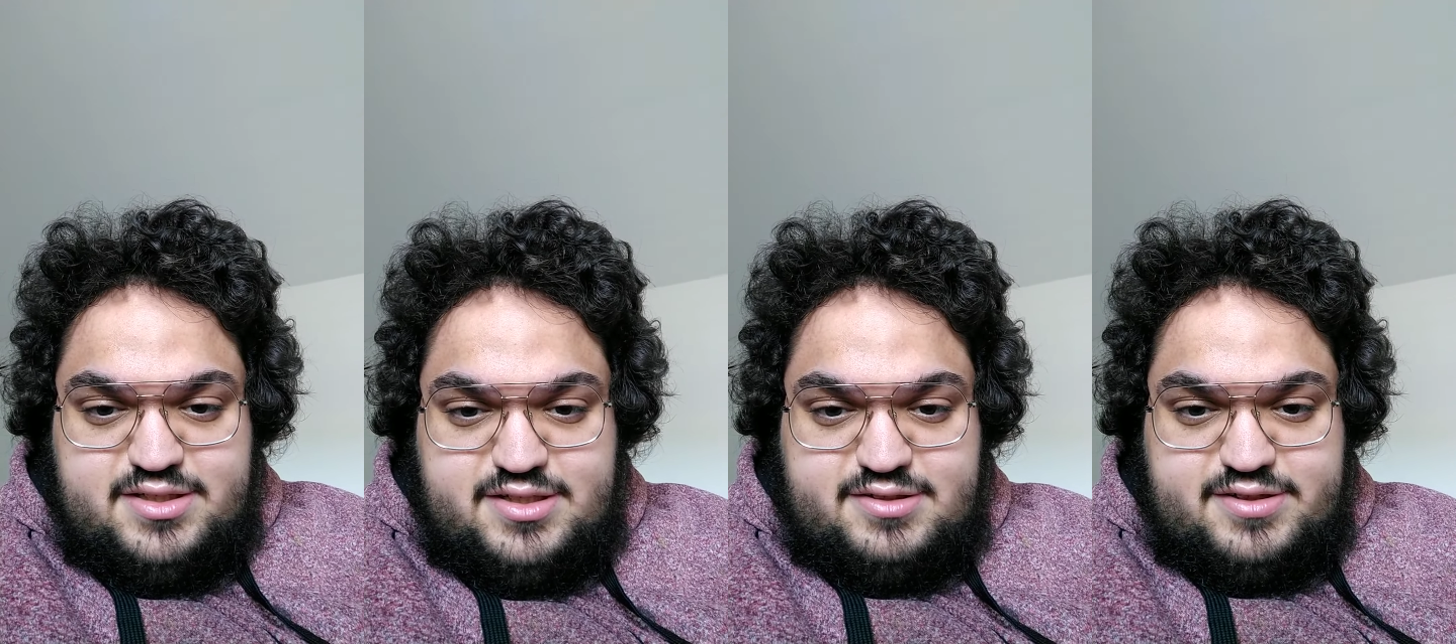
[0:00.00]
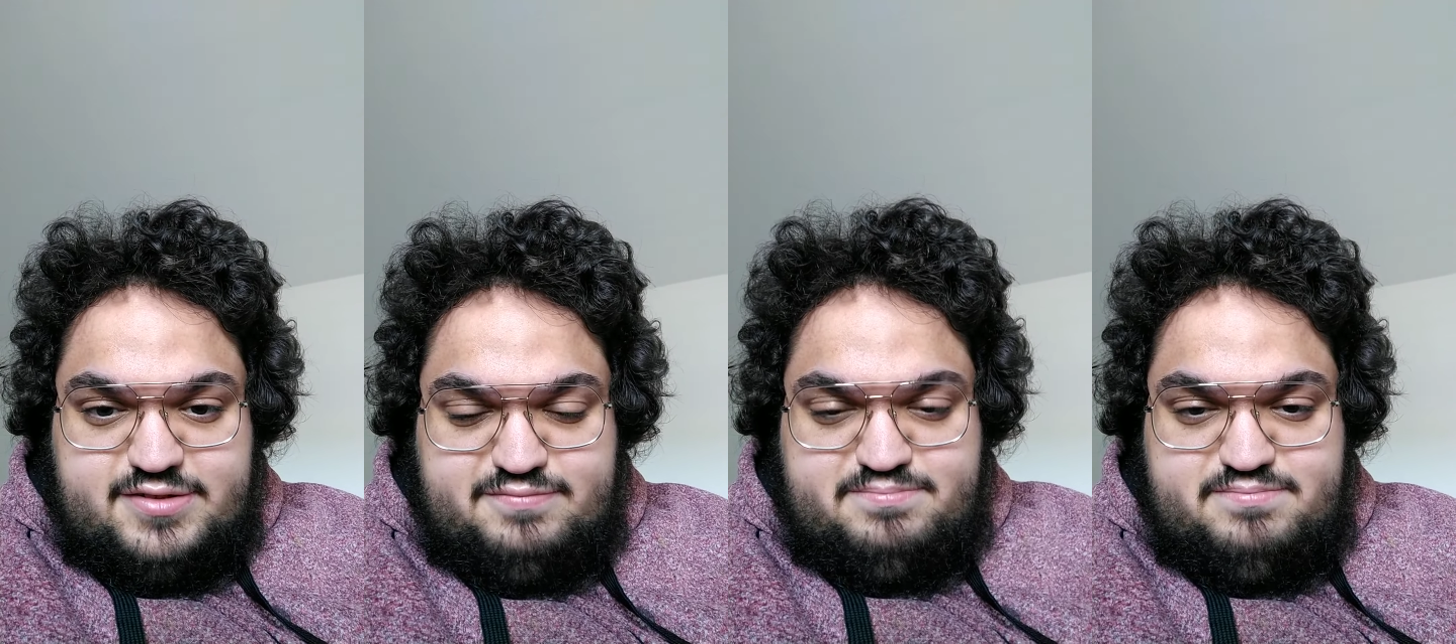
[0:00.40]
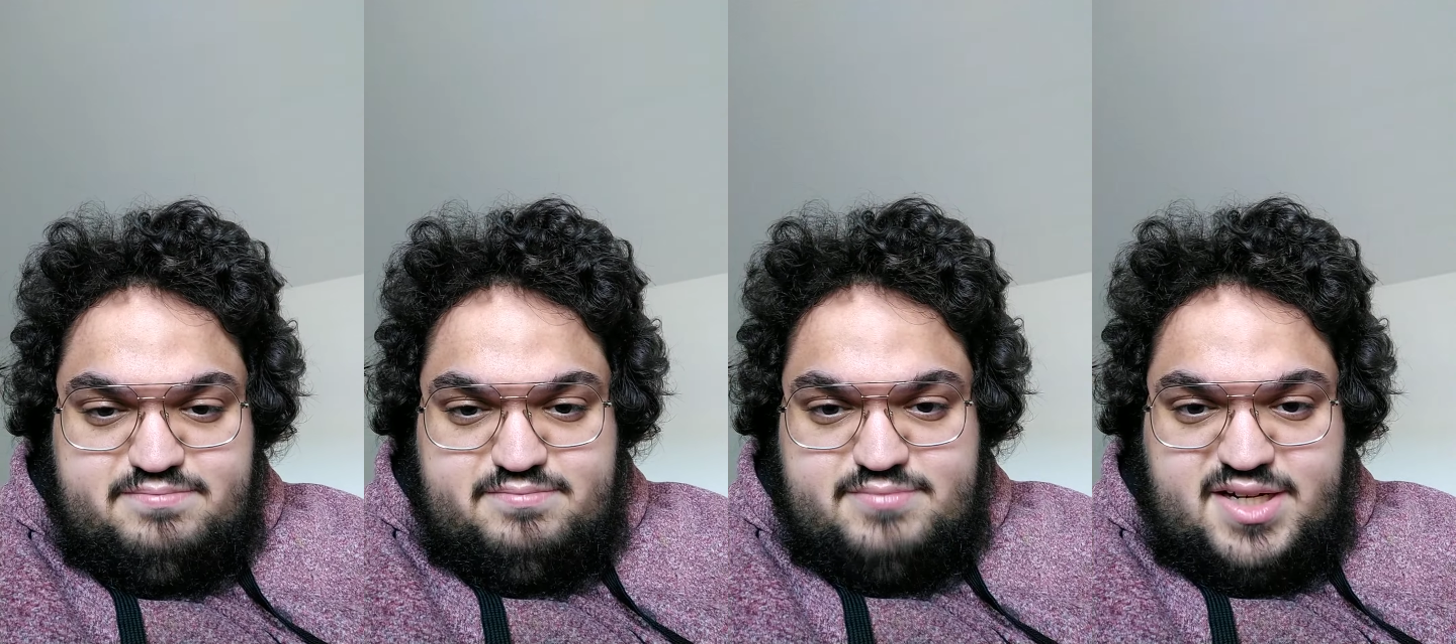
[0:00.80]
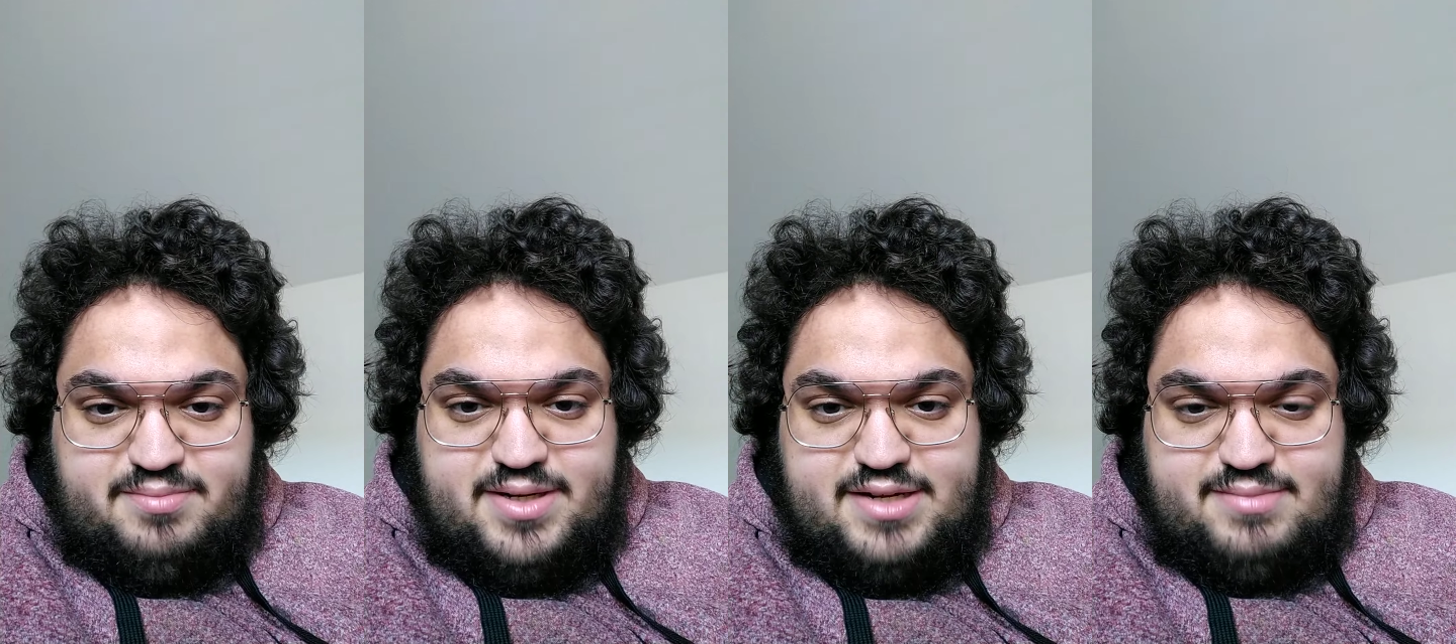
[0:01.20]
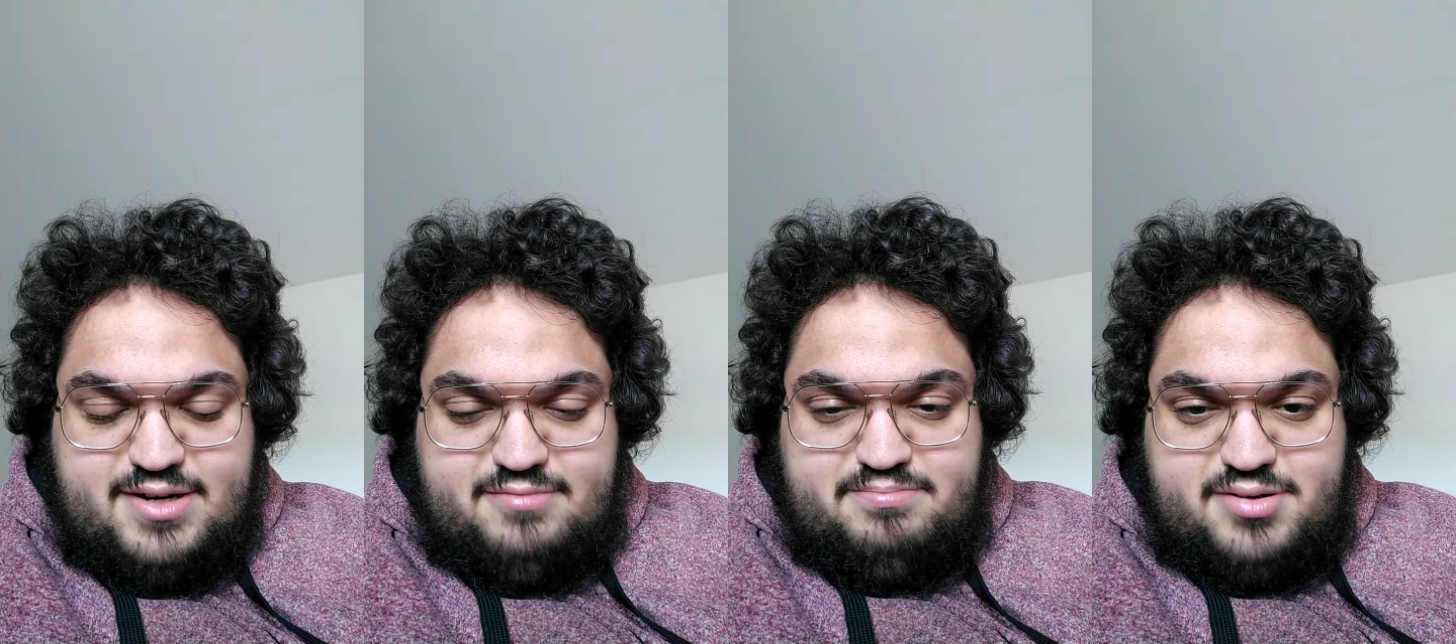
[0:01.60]
Yoda helping him
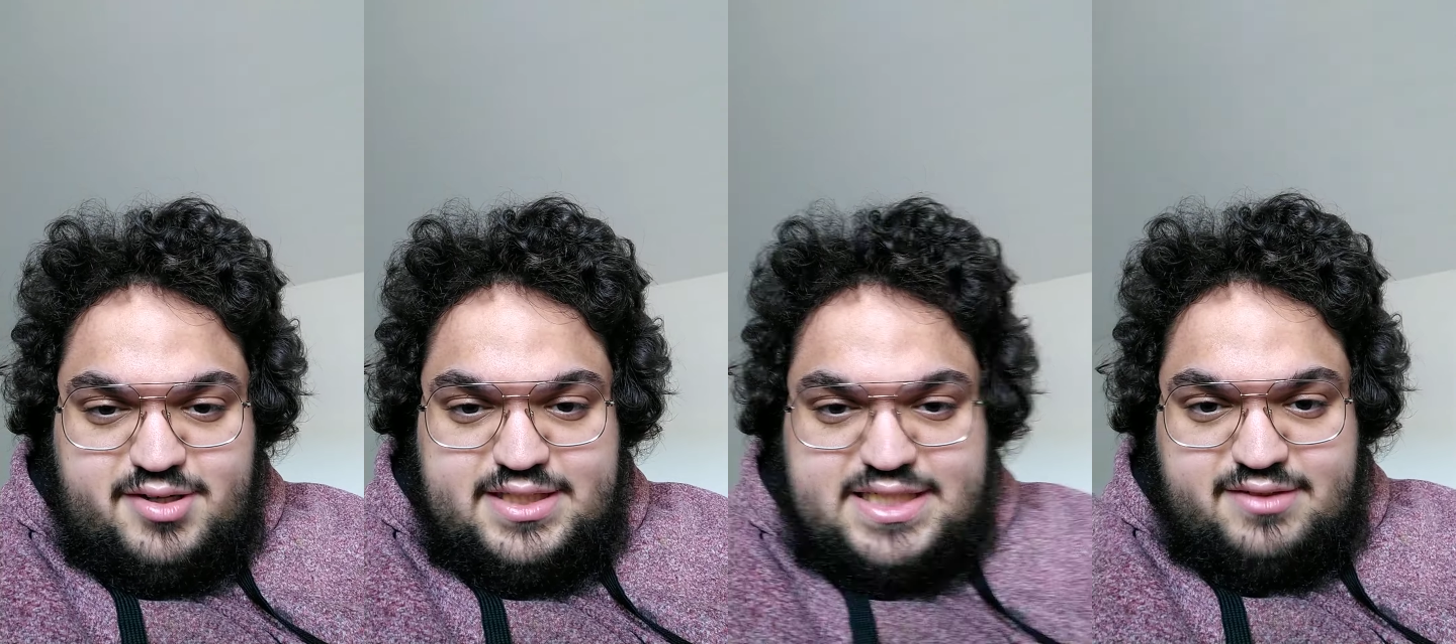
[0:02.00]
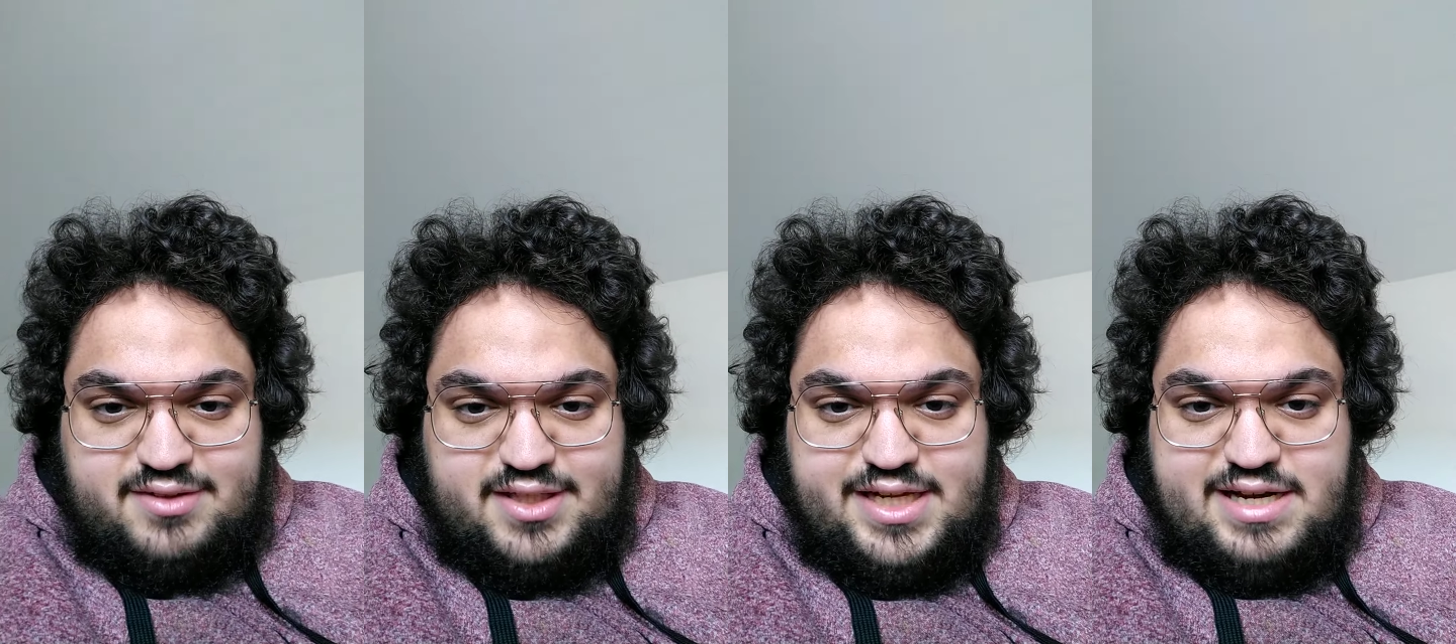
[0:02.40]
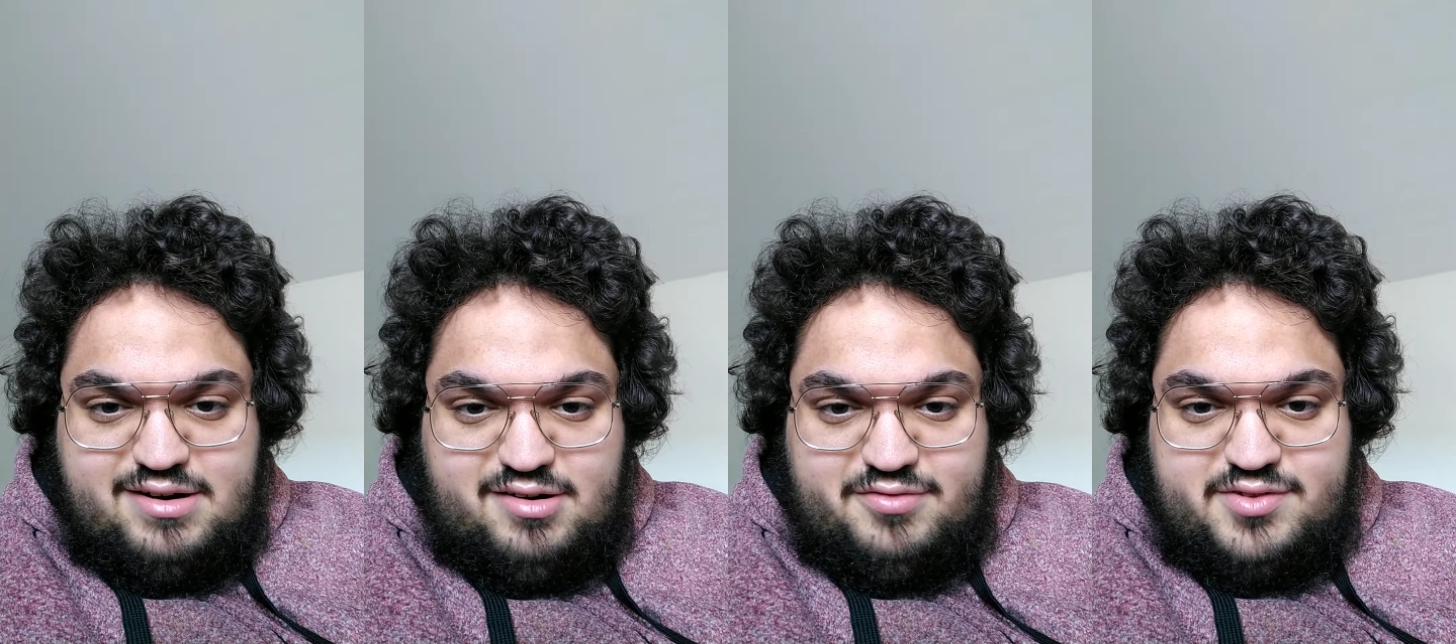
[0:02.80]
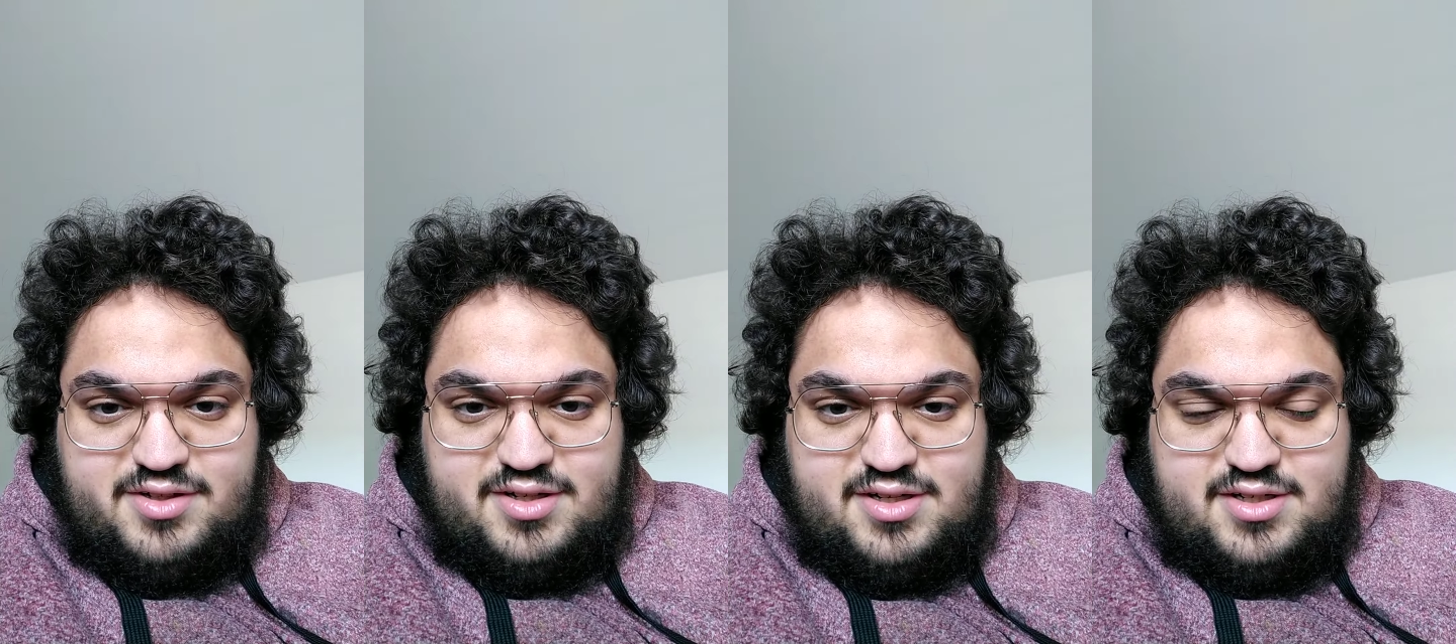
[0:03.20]
out burn down the all of the